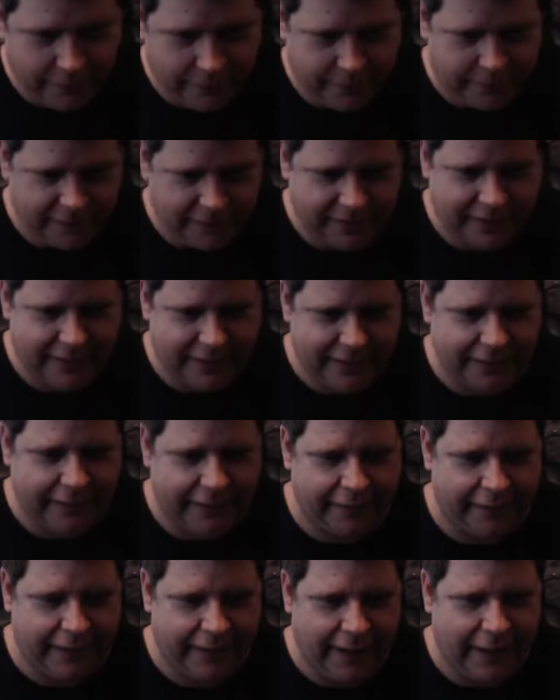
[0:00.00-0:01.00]
I'm going to get another
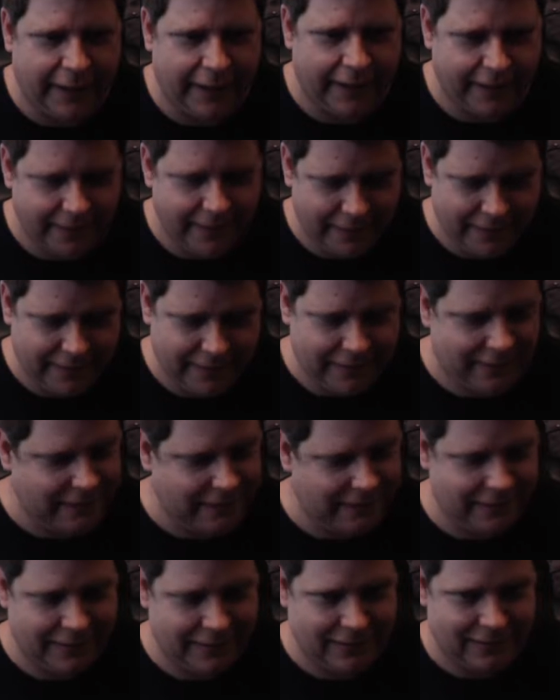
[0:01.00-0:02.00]
head.
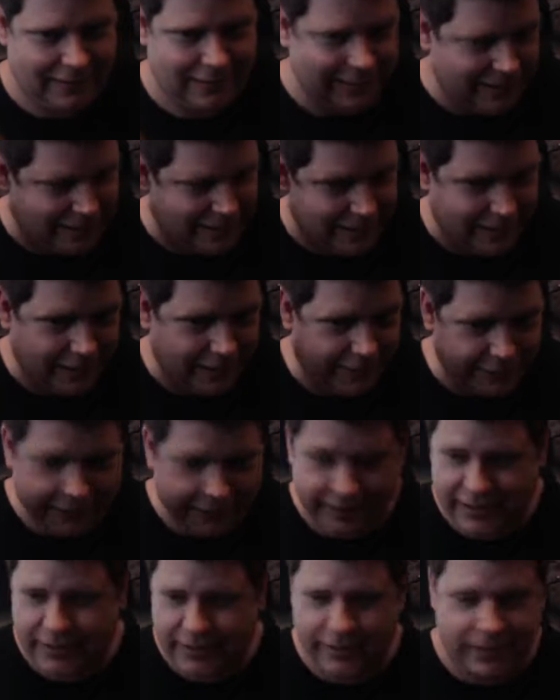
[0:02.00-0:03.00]
Although
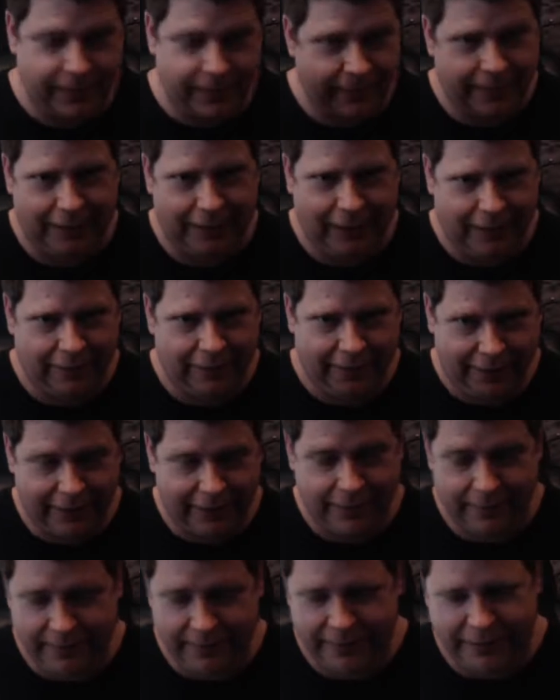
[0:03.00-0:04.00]
this one's pretty heavy. It could
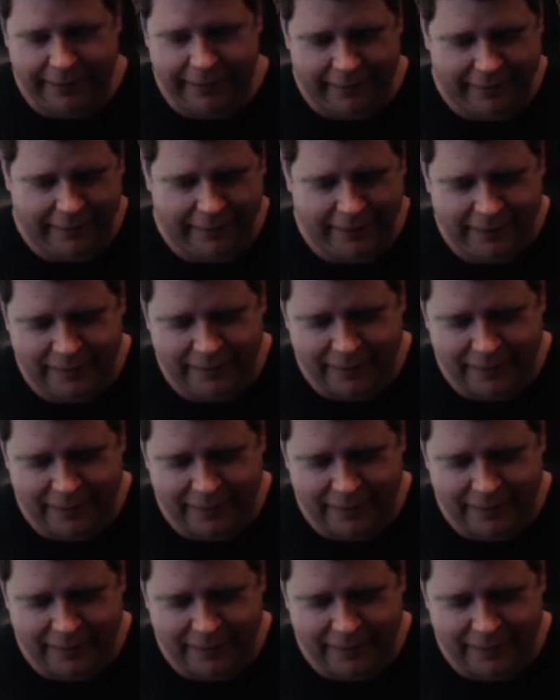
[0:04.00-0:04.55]
be another head.